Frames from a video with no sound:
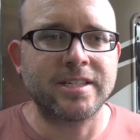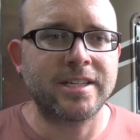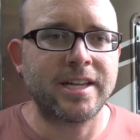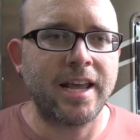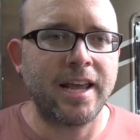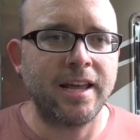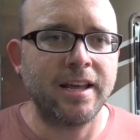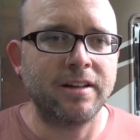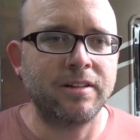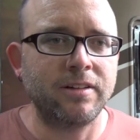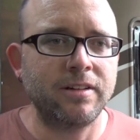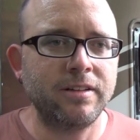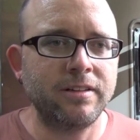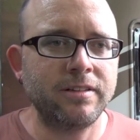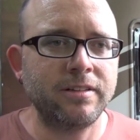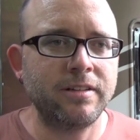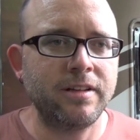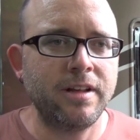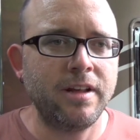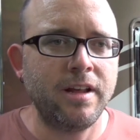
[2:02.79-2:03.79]
scale
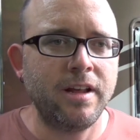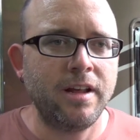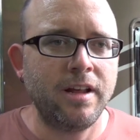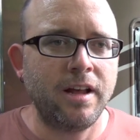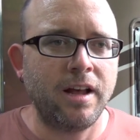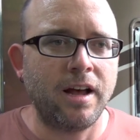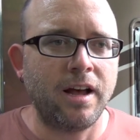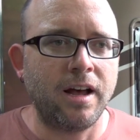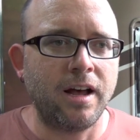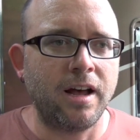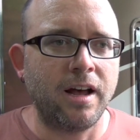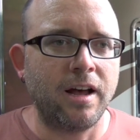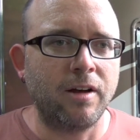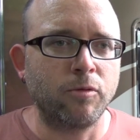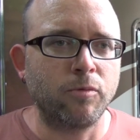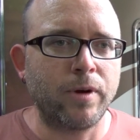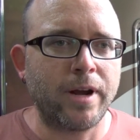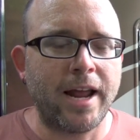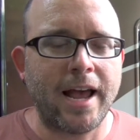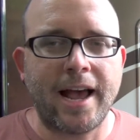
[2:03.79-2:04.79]

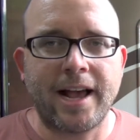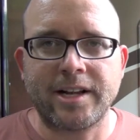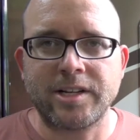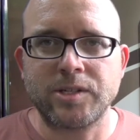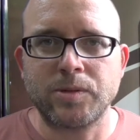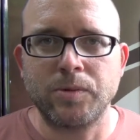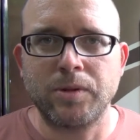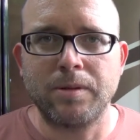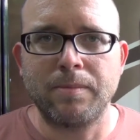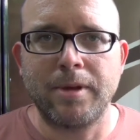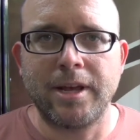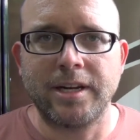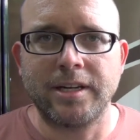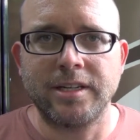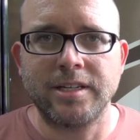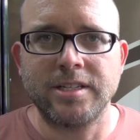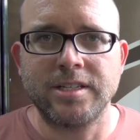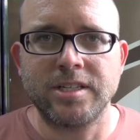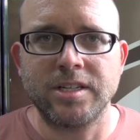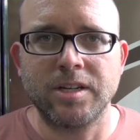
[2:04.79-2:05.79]
reacts with the
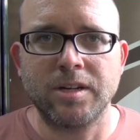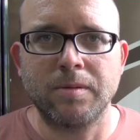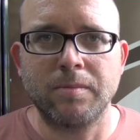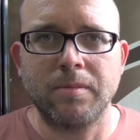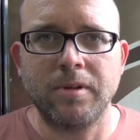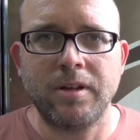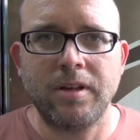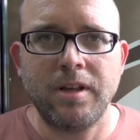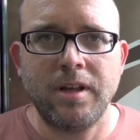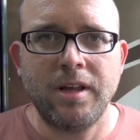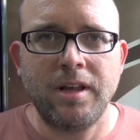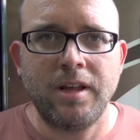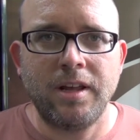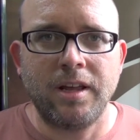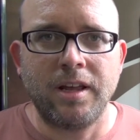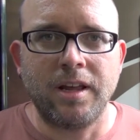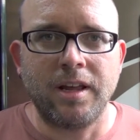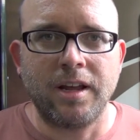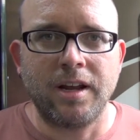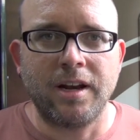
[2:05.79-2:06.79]
magnesium,
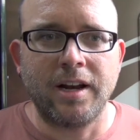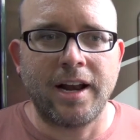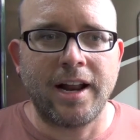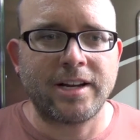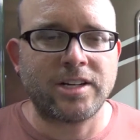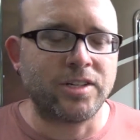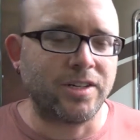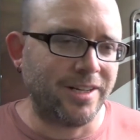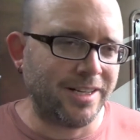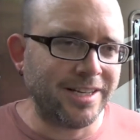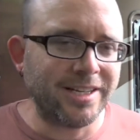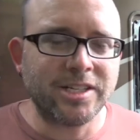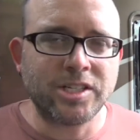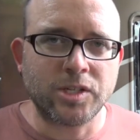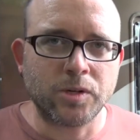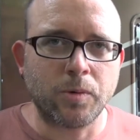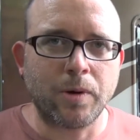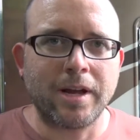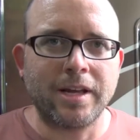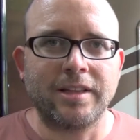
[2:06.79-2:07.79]
and it actually
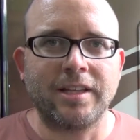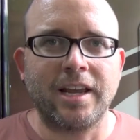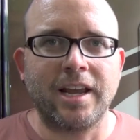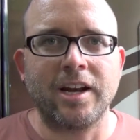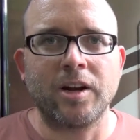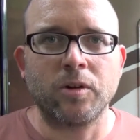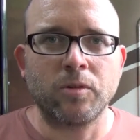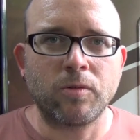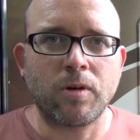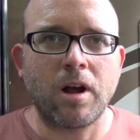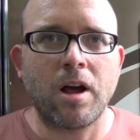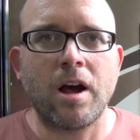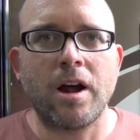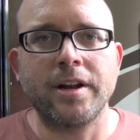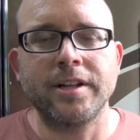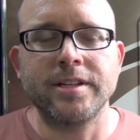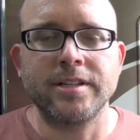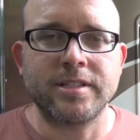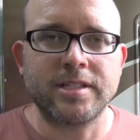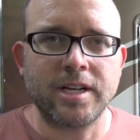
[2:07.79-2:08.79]
eats away at the anode
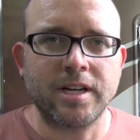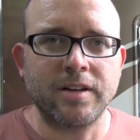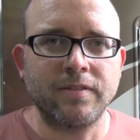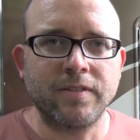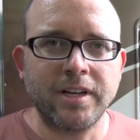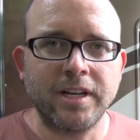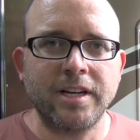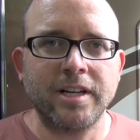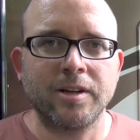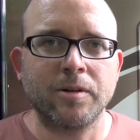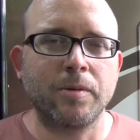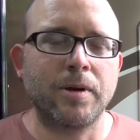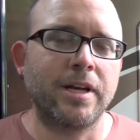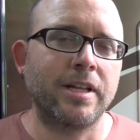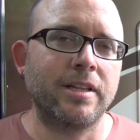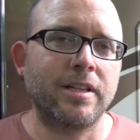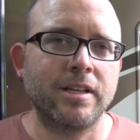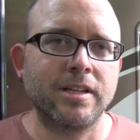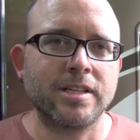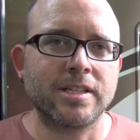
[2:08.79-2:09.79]
rod instead of eating
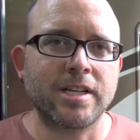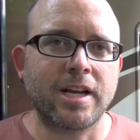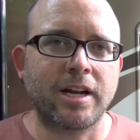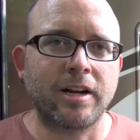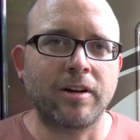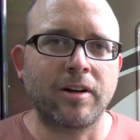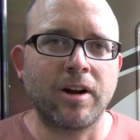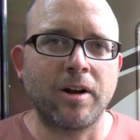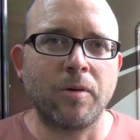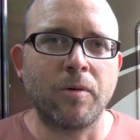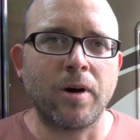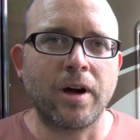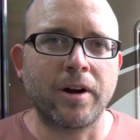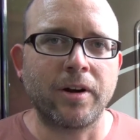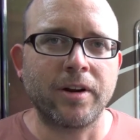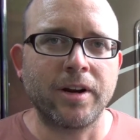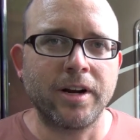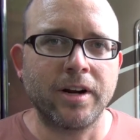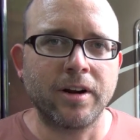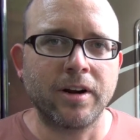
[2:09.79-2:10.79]
away at the inside of your hot
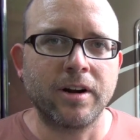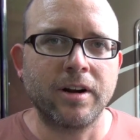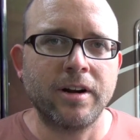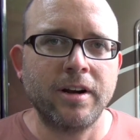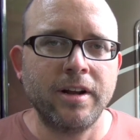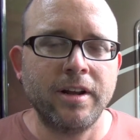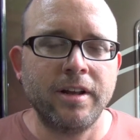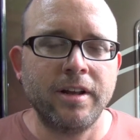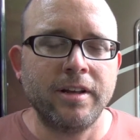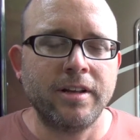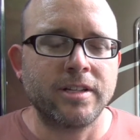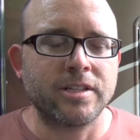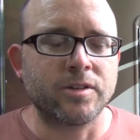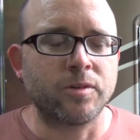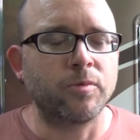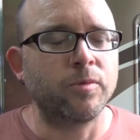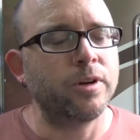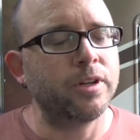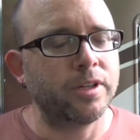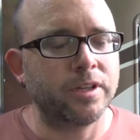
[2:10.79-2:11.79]
water heater. It's
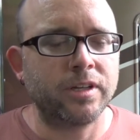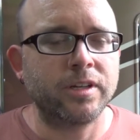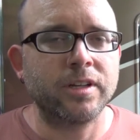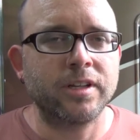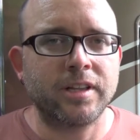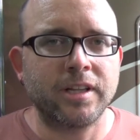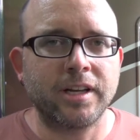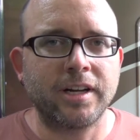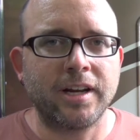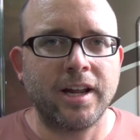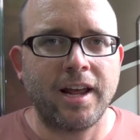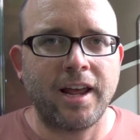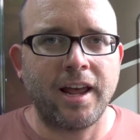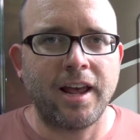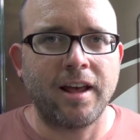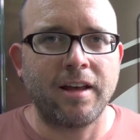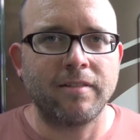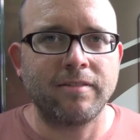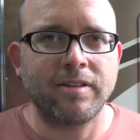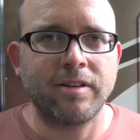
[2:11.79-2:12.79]
a really good thing to
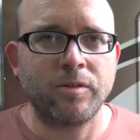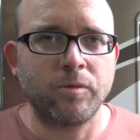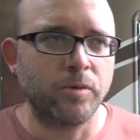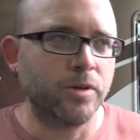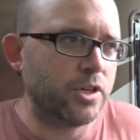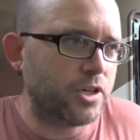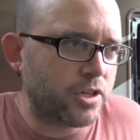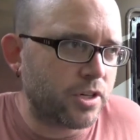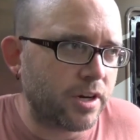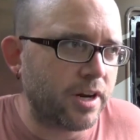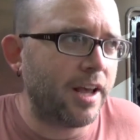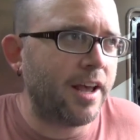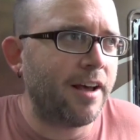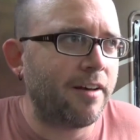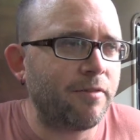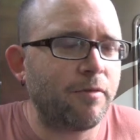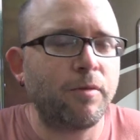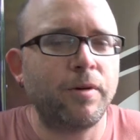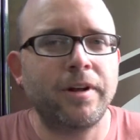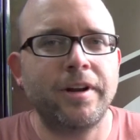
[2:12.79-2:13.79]
have. We should
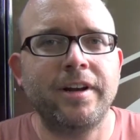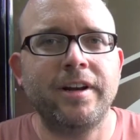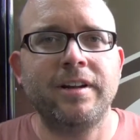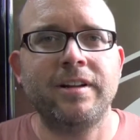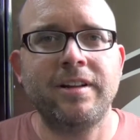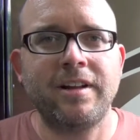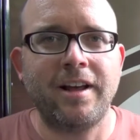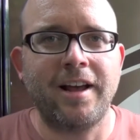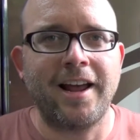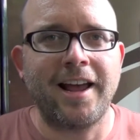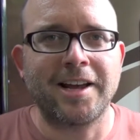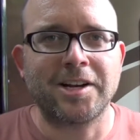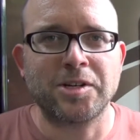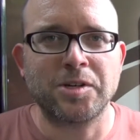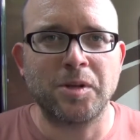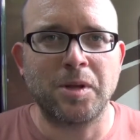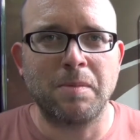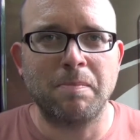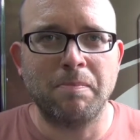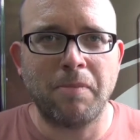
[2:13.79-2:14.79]
have one. I
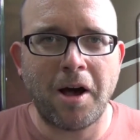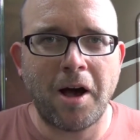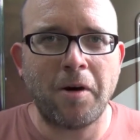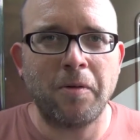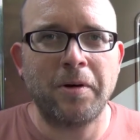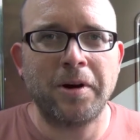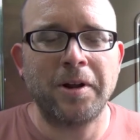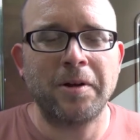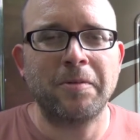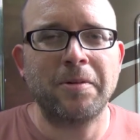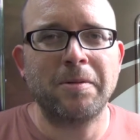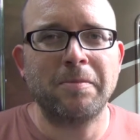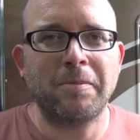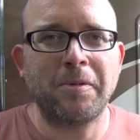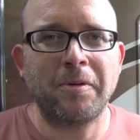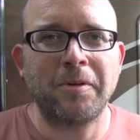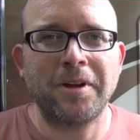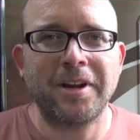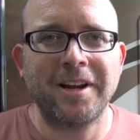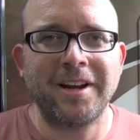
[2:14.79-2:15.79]
actually bought one at one
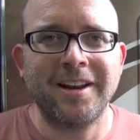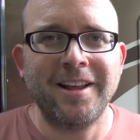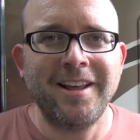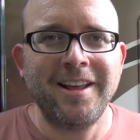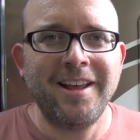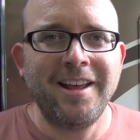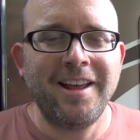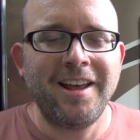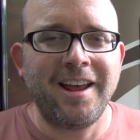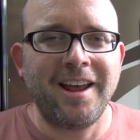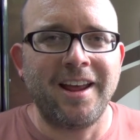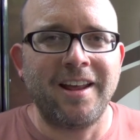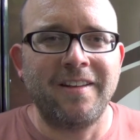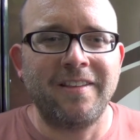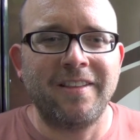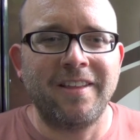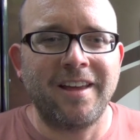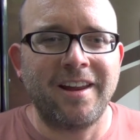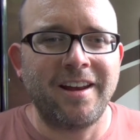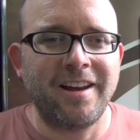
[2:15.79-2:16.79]
point,
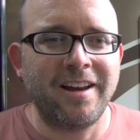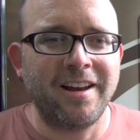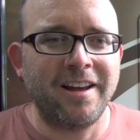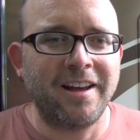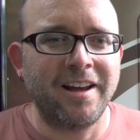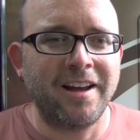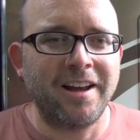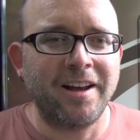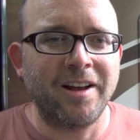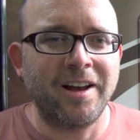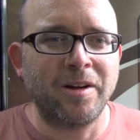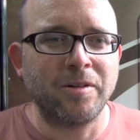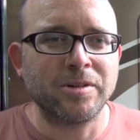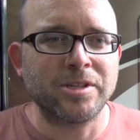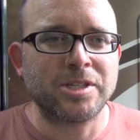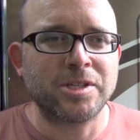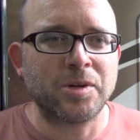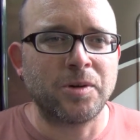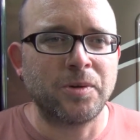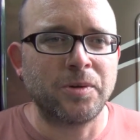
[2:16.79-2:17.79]
and then I
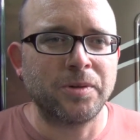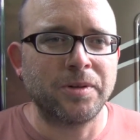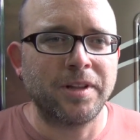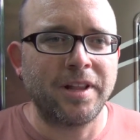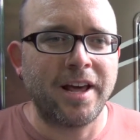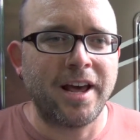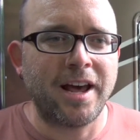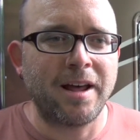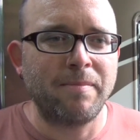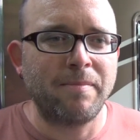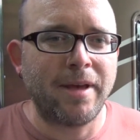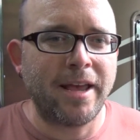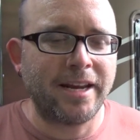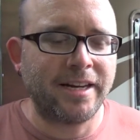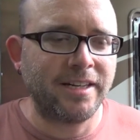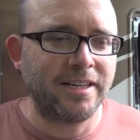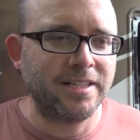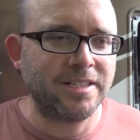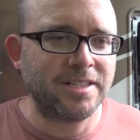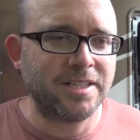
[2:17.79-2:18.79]
was told that
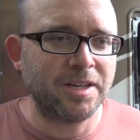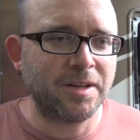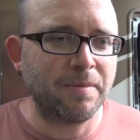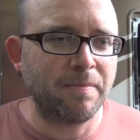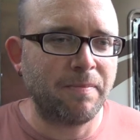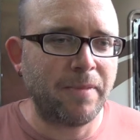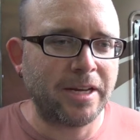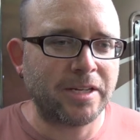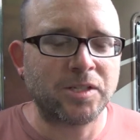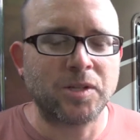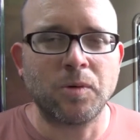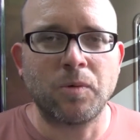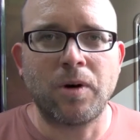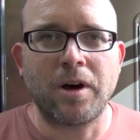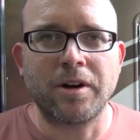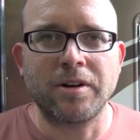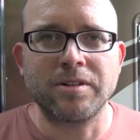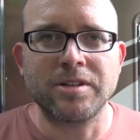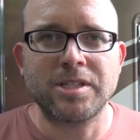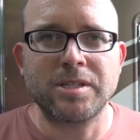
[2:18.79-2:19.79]
magnesium makes the
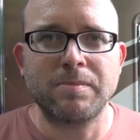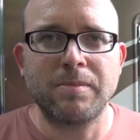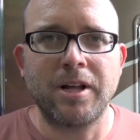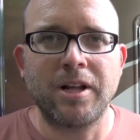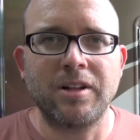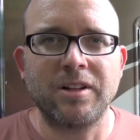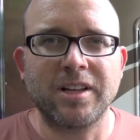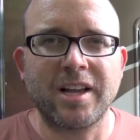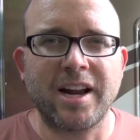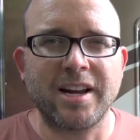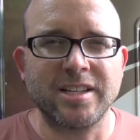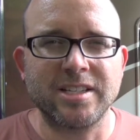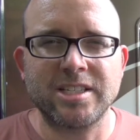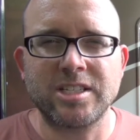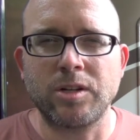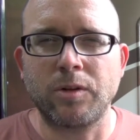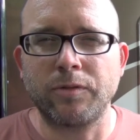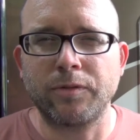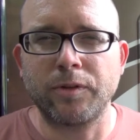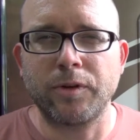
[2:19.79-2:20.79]
water smell kind of
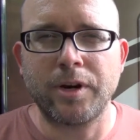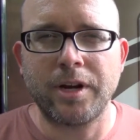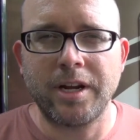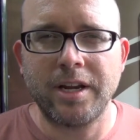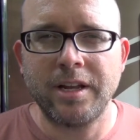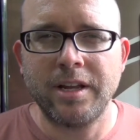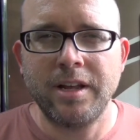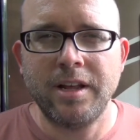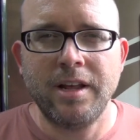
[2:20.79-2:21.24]
sulfury,